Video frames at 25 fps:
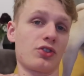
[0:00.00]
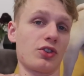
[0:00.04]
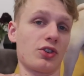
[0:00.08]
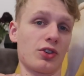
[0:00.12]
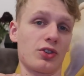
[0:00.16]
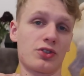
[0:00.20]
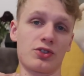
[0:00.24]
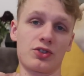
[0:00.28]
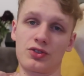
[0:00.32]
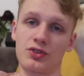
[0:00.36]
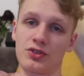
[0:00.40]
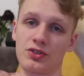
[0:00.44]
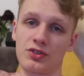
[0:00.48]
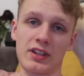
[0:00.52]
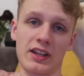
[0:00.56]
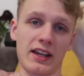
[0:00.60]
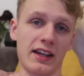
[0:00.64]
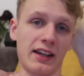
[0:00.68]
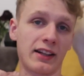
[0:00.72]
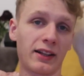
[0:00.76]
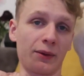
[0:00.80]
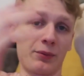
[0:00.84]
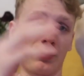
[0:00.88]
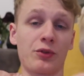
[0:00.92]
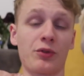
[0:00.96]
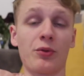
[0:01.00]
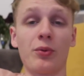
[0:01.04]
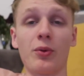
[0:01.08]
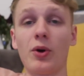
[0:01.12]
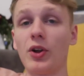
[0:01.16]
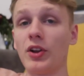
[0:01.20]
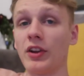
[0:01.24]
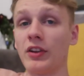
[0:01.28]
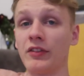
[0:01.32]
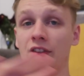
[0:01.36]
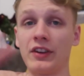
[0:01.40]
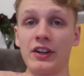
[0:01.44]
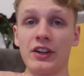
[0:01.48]
So I'll just take clips from
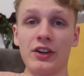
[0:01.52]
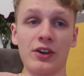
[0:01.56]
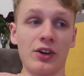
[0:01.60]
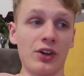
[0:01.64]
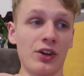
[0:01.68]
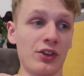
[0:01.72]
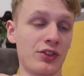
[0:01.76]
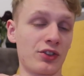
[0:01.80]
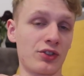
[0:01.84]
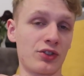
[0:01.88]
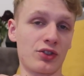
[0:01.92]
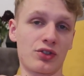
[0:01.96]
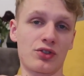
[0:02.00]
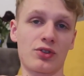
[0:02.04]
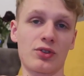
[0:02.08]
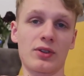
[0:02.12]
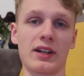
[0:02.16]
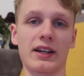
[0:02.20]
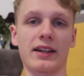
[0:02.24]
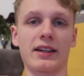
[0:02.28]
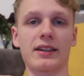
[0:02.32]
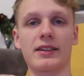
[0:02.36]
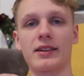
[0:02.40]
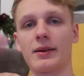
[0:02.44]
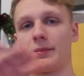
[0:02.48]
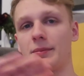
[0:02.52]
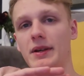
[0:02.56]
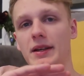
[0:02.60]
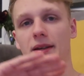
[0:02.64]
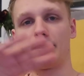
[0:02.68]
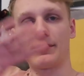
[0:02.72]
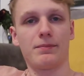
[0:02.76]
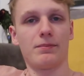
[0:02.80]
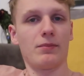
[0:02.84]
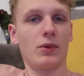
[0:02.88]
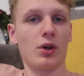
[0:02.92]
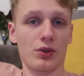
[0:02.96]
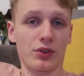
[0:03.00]
all the videos and just do like a
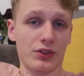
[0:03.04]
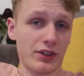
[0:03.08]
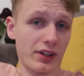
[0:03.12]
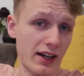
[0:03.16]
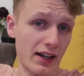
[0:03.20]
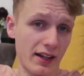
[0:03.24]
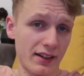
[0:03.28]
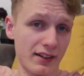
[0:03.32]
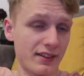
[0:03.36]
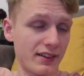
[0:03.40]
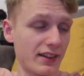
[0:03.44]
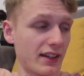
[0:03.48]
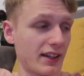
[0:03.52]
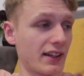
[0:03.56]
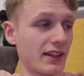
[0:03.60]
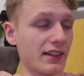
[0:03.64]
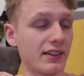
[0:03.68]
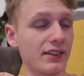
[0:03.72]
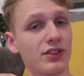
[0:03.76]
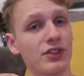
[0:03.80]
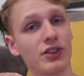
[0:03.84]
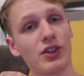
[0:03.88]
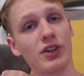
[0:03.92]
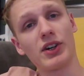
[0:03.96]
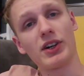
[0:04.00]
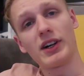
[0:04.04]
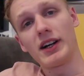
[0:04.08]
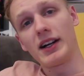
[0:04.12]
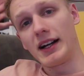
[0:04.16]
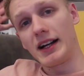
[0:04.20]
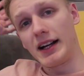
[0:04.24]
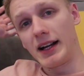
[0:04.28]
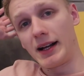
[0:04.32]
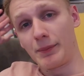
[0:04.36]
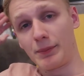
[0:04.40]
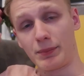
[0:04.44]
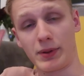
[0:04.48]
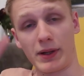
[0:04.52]
big montage thing. So
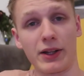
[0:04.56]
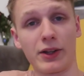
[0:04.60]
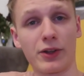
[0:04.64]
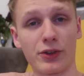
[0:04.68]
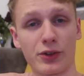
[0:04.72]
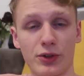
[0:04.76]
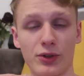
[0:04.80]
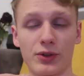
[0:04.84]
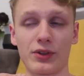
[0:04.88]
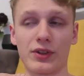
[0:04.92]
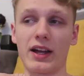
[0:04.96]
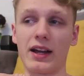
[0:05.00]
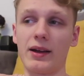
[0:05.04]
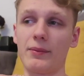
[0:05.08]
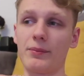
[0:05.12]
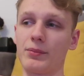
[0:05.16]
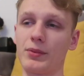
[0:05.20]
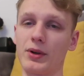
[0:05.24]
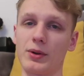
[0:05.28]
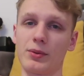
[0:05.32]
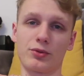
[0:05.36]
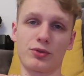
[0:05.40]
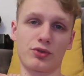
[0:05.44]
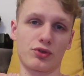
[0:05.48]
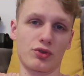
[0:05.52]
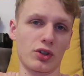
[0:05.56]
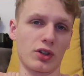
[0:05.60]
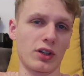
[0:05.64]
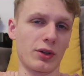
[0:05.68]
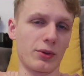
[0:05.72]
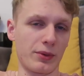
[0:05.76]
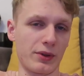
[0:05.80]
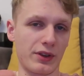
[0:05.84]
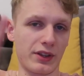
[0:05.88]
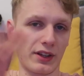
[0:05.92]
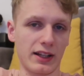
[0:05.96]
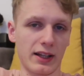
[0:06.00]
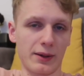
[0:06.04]
I'm planning on doing that, but I'm
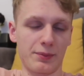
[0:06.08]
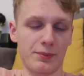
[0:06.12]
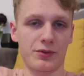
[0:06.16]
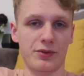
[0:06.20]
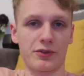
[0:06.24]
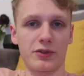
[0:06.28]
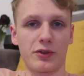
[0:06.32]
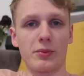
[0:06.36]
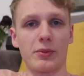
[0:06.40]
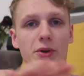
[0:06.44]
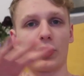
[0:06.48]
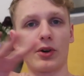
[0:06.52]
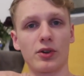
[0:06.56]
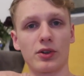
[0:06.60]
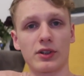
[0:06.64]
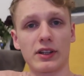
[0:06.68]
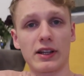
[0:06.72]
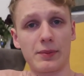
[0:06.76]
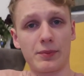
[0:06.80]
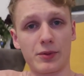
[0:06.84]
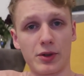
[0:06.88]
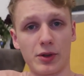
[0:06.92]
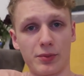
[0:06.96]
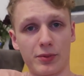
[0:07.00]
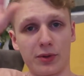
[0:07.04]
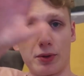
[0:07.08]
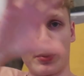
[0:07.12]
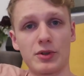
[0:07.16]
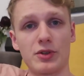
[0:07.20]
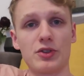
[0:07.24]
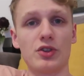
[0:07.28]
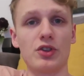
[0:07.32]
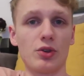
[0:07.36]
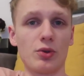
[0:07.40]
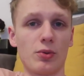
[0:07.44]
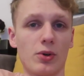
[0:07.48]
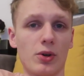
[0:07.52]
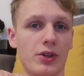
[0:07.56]
struggling with clips from my old laptop to my
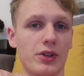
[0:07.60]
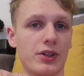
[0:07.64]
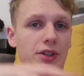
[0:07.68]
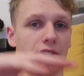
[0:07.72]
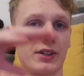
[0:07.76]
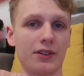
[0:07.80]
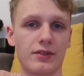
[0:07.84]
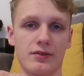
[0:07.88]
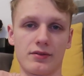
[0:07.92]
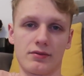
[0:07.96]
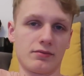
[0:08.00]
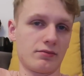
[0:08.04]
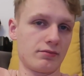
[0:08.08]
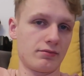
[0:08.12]
new one. And